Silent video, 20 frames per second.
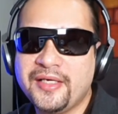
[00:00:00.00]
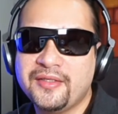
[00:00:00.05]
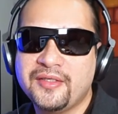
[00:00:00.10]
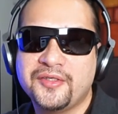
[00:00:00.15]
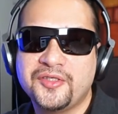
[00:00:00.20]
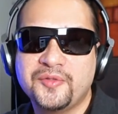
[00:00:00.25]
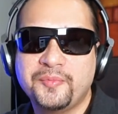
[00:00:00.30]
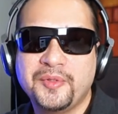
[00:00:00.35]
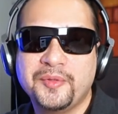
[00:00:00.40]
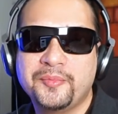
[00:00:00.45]

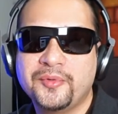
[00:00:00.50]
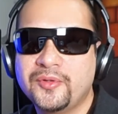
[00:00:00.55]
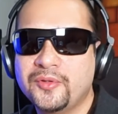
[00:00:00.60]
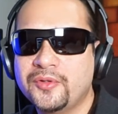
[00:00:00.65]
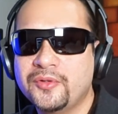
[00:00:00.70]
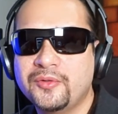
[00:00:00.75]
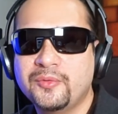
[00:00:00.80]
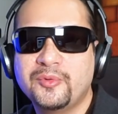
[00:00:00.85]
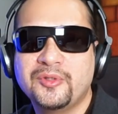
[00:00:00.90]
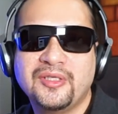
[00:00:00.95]
There's people
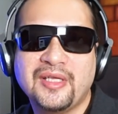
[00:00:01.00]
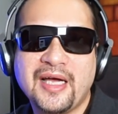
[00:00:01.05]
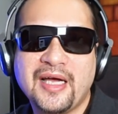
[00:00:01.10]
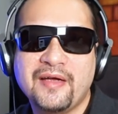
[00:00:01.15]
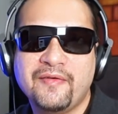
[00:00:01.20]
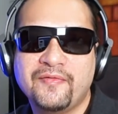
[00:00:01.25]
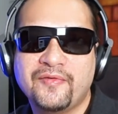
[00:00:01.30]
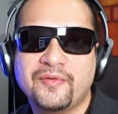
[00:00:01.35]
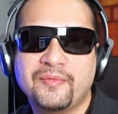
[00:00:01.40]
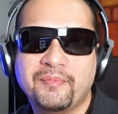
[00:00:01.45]
who would lie
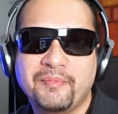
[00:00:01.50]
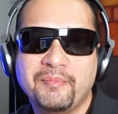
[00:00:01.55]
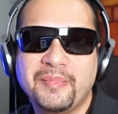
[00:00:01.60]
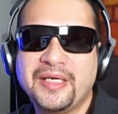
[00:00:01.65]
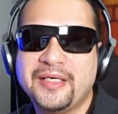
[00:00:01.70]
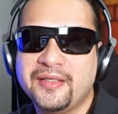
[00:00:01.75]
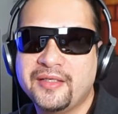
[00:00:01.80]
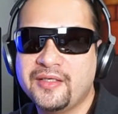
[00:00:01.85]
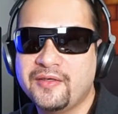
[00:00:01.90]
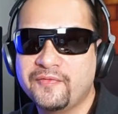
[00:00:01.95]

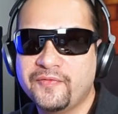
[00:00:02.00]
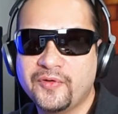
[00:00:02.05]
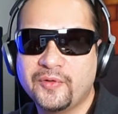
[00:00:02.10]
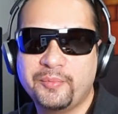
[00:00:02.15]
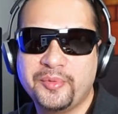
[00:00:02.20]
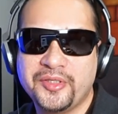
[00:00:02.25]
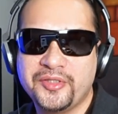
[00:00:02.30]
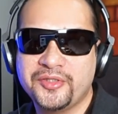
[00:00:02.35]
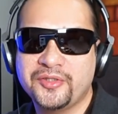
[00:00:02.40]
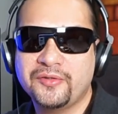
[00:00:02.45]
mainly for
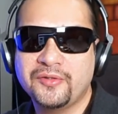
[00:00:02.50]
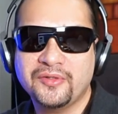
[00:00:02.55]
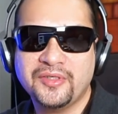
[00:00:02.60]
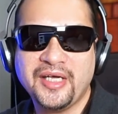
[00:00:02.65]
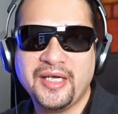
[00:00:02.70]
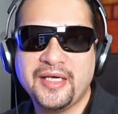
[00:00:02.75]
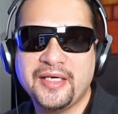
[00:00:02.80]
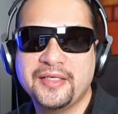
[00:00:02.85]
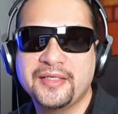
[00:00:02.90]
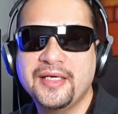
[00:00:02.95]
personal
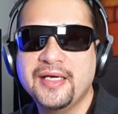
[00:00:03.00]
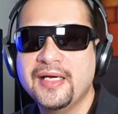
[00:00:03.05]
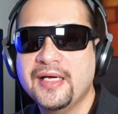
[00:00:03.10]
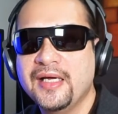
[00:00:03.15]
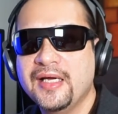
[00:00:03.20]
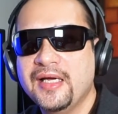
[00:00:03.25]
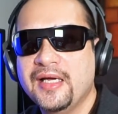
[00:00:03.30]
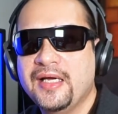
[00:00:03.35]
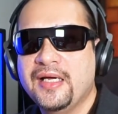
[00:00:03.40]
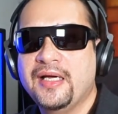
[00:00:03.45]
gain,
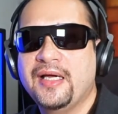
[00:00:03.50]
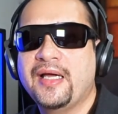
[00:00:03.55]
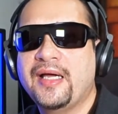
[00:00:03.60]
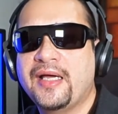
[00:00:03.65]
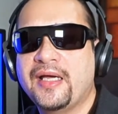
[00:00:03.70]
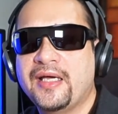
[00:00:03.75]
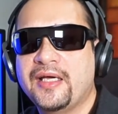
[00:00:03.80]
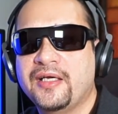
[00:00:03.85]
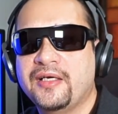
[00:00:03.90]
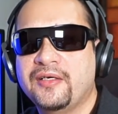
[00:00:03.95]

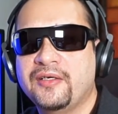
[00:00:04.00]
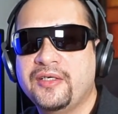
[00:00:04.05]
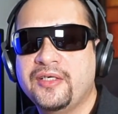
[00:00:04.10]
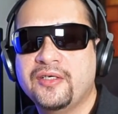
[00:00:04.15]
and